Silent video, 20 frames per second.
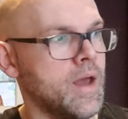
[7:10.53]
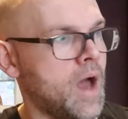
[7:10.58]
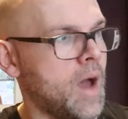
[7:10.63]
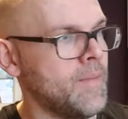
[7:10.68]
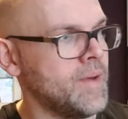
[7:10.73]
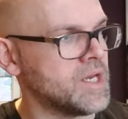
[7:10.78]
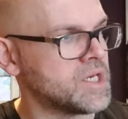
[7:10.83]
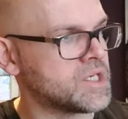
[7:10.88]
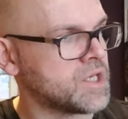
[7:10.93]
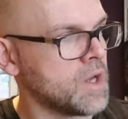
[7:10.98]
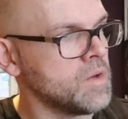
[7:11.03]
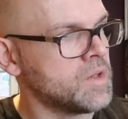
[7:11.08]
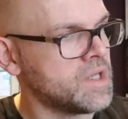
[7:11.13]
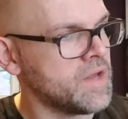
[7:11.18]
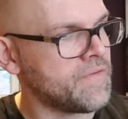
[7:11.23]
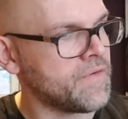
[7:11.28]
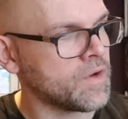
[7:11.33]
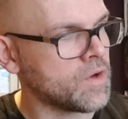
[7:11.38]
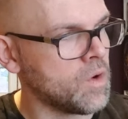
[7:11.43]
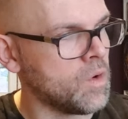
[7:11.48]
I mean, it's so
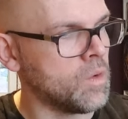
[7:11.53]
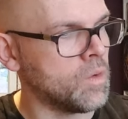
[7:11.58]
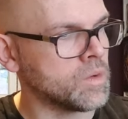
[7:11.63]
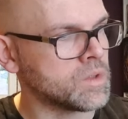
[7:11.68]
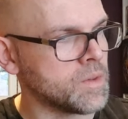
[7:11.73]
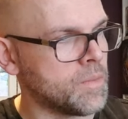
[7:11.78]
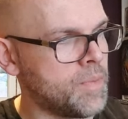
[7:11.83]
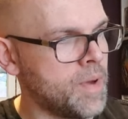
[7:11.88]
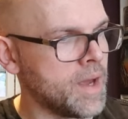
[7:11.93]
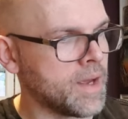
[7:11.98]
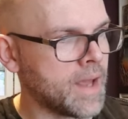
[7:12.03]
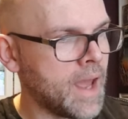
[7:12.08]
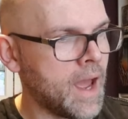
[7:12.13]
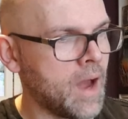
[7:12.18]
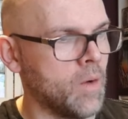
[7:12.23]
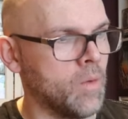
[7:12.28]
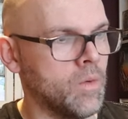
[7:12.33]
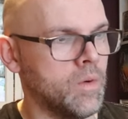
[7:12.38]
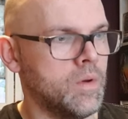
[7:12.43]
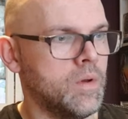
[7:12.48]
difficult to pick
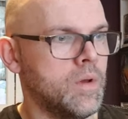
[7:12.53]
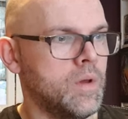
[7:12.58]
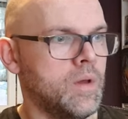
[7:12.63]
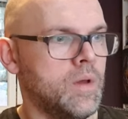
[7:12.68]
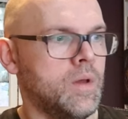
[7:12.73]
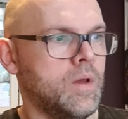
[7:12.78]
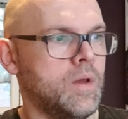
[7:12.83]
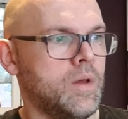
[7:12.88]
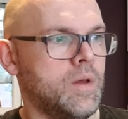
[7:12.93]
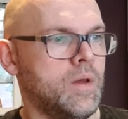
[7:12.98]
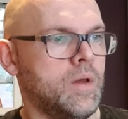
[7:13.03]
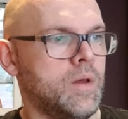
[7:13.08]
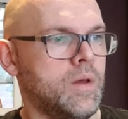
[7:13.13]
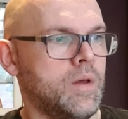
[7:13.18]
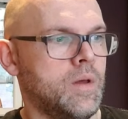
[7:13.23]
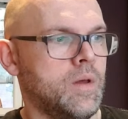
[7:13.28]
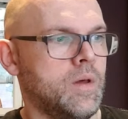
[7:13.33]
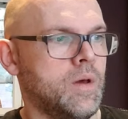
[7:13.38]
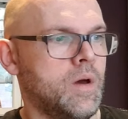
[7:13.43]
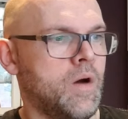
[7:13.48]
out
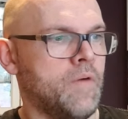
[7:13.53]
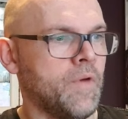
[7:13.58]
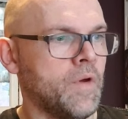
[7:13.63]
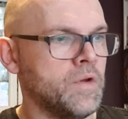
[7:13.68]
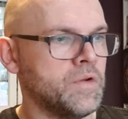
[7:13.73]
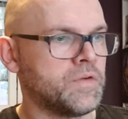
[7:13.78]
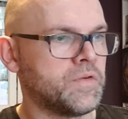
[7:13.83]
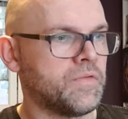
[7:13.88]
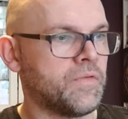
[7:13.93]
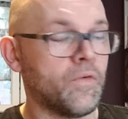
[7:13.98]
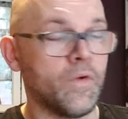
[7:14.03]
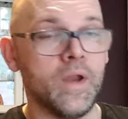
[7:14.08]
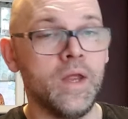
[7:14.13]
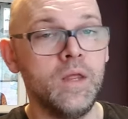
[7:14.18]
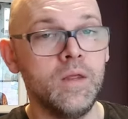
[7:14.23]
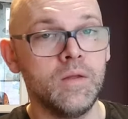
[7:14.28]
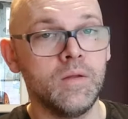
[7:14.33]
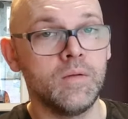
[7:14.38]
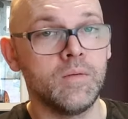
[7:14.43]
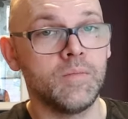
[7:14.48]
of those
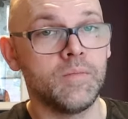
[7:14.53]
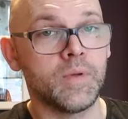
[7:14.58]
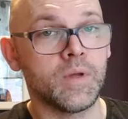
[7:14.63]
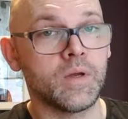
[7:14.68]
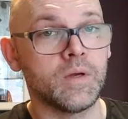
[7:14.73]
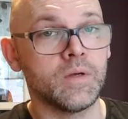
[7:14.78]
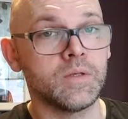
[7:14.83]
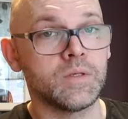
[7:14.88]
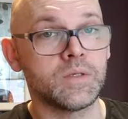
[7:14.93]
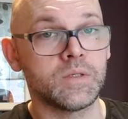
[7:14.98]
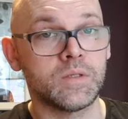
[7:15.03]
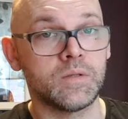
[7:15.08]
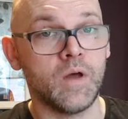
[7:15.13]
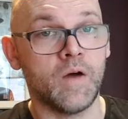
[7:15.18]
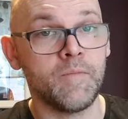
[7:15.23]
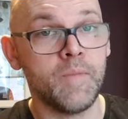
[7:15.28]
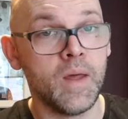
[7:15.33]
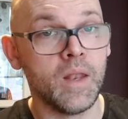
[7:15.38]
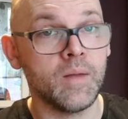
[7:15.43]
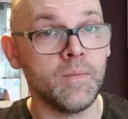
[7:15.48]
three because
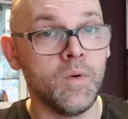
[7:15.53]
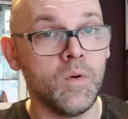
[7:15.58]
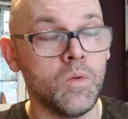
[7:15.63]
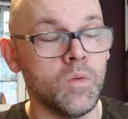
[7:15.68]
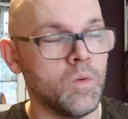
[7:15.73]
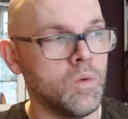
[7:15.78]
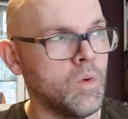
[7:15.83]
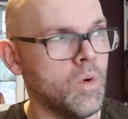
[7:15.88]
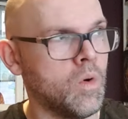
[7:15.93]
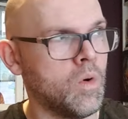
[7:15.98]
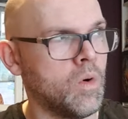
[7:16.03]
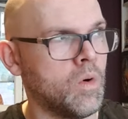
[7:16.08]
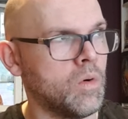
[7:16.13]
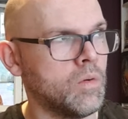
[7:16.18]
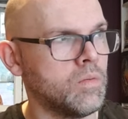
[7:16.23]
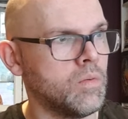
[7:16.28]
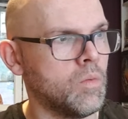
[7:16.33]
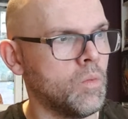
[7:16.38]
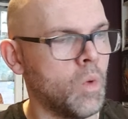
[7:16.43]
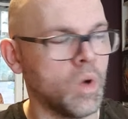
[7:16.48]
I've met them all
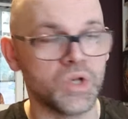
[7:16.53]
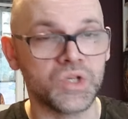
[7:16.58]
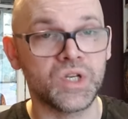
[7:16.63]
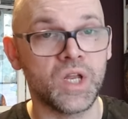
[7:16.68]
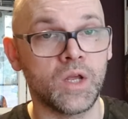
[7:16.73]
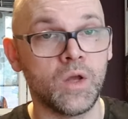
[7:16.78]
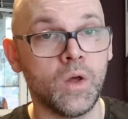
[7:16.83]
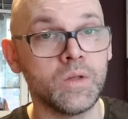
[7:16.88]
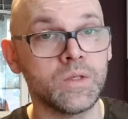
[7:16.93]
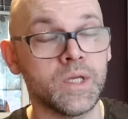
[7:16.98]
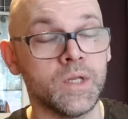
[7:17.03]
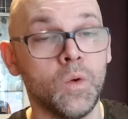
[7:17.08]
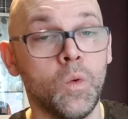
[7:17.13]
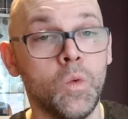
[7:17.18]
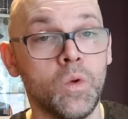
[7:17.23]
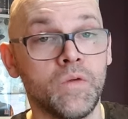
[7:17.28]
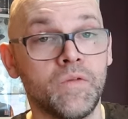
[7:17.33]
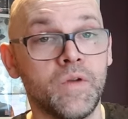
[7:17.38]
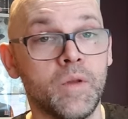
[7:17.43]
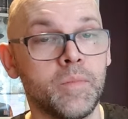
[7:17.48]
or watched their content
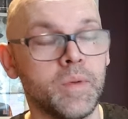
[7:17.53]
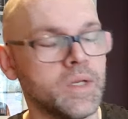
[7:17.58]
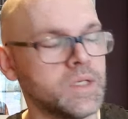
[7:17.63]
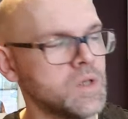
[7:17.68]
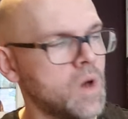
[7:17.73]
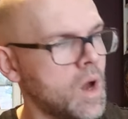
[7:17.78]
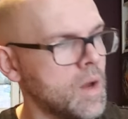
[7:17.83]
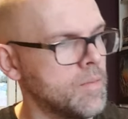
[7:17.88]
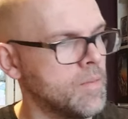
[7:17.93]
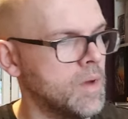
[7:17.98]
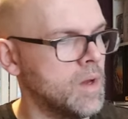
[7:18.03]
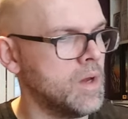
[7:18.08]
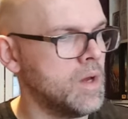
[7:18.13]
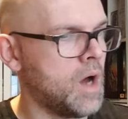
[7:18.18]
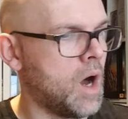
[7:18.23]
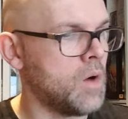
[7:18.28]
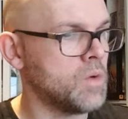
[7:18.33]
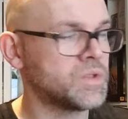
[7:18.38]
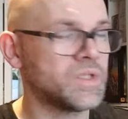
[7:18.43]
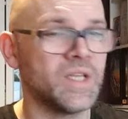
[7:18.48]
all the flipping time.
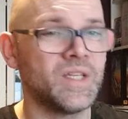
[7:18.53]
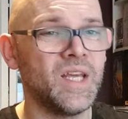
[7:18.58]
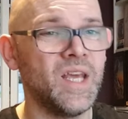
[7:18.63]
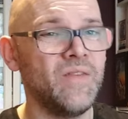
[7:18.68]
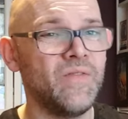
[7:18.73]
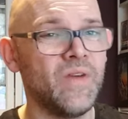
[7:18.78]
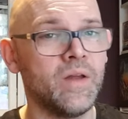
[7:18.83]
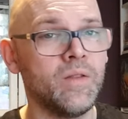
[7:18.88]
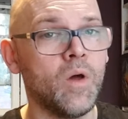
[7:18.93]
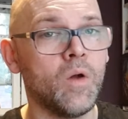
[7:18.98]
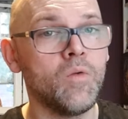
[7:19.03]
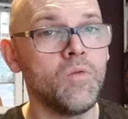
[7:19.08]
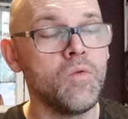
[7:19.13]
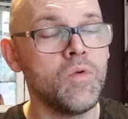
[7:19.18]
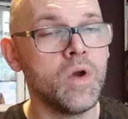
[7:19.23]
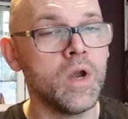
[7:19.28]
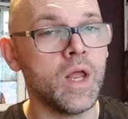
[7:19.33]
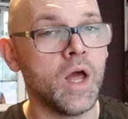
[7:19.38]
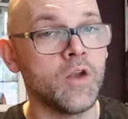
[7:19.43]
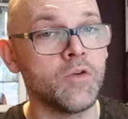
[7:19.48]
Holster TV, I'm not
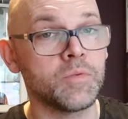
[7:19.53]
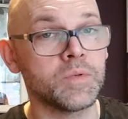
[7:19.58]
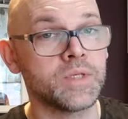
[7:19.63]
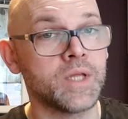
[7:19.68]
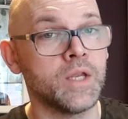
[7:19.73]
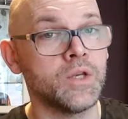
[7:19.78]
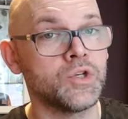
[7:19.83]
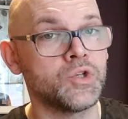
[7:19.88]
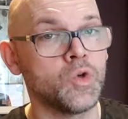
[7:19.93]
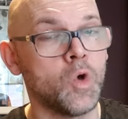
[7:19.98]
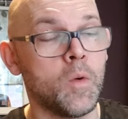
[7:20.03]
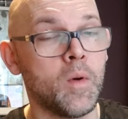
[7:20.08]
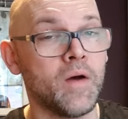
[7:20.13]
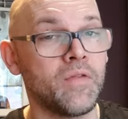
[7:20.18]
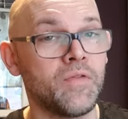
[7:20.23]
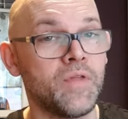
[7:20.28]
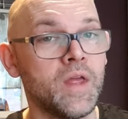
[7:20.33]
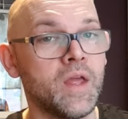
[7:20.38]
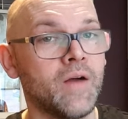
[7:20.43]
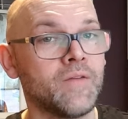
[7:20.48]
really 100% sure. I
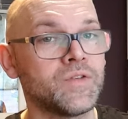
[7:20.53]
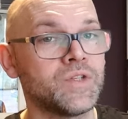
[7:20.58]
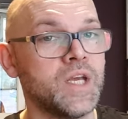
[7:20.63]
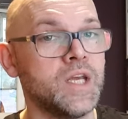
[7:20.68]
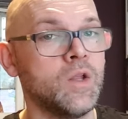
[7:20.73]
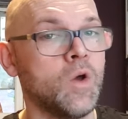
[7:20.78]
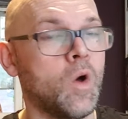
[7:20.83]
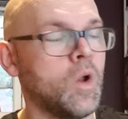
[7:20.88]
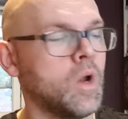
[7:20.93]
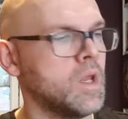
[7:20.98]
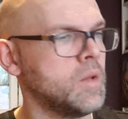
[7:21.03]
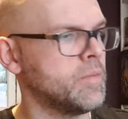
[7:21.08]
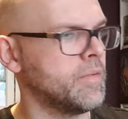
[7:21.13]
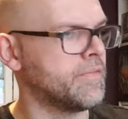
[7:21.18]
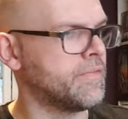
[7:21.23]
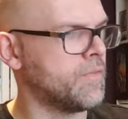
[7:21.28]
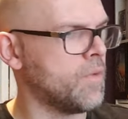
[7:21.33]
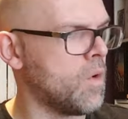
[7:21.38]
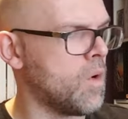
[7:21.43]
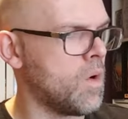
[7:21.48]
think I've seen Holly
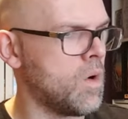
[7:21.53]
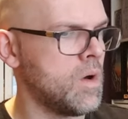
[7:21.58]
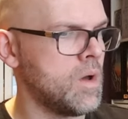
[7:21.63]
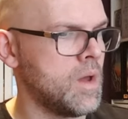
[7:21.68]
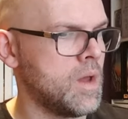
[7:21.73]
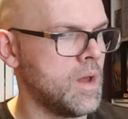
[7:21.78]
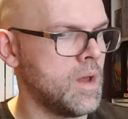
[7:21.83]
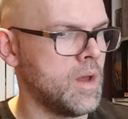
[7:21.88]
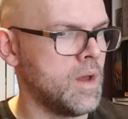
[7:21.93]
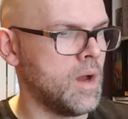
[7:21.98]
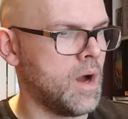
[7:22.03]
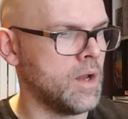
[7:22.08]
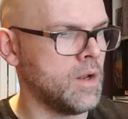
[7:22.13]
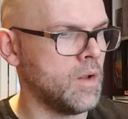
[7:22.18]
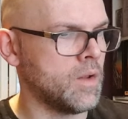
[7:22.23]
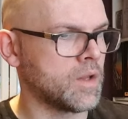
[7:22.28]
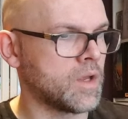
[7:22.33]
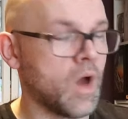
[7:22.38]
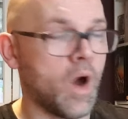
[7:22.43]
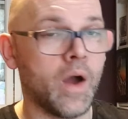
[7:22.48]
before. I
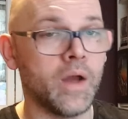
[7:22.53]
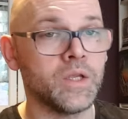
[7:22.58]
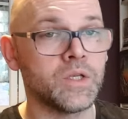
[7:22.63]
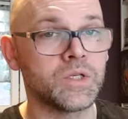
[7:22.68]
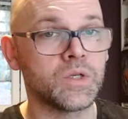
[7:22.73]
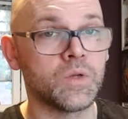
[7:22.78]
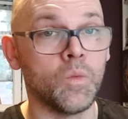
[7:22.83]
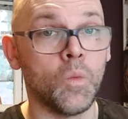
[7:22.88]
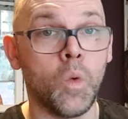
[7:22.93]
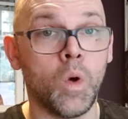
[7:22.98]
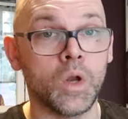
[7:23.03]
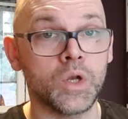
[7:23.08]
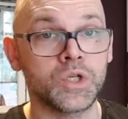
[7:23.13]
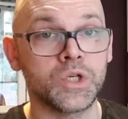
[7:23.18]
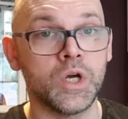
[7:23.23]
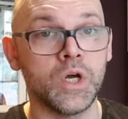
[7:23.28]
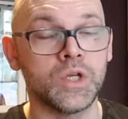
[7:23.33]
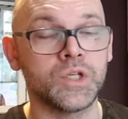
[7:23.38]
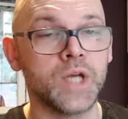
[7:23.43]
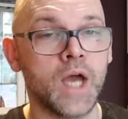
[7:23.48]
know the guys watch
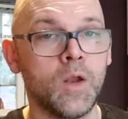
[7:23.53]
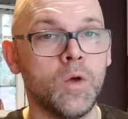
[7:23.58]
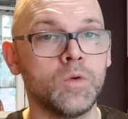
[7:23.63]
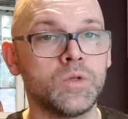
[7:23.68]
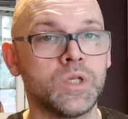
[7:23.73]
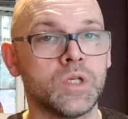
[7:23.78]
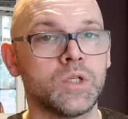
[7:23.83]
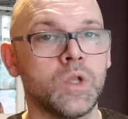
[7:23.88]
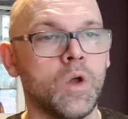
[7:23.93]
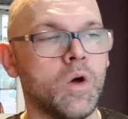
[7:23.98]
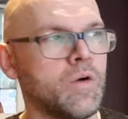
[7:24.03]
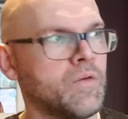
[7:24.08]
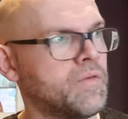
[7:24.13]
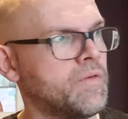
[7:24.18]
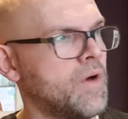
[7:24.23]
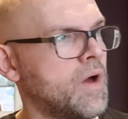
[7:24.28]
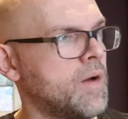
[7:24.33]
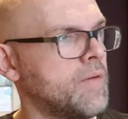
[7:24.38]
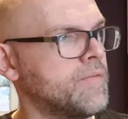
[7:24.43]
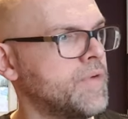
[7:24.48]
her She does a lot
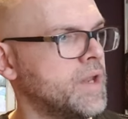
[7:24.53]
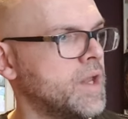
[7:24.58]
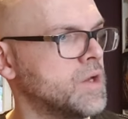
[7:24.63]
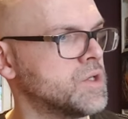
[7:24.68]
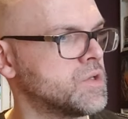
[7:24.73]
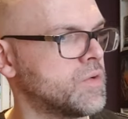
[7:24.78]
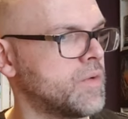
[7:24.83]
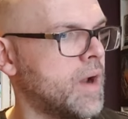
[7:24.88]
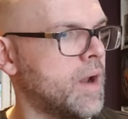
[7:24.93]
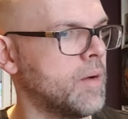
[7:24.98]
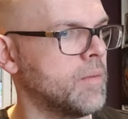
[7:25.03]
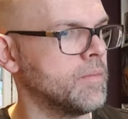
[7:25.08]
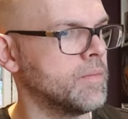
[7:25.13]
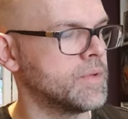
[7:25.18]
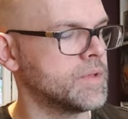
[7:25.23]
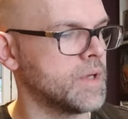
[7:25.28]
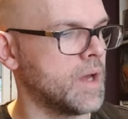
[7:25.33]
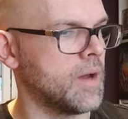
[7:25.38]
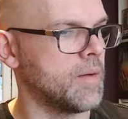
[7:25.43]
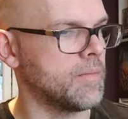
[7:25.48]
of uh, videos
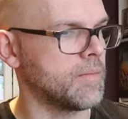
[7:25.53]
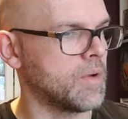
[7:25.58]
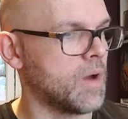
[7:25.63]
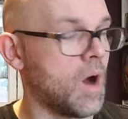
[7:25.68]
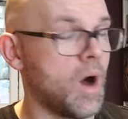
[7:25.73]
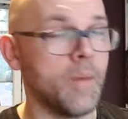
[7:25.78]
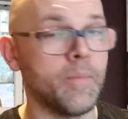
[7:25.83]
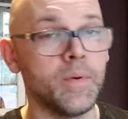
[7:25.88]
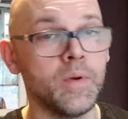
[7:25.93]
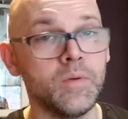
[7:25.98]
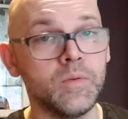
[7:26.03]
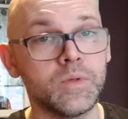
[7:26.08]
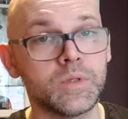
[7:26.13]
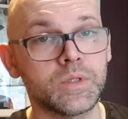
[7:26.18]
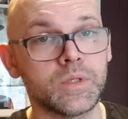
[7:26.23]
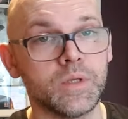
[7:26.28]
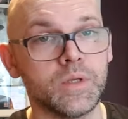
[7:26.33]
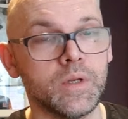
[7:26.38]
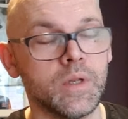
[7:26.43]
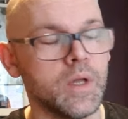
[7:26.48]
around um, car
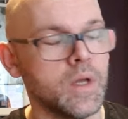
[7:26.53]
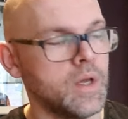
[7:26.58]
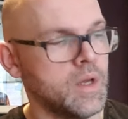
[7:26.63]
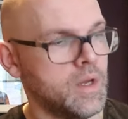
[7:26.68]
boots and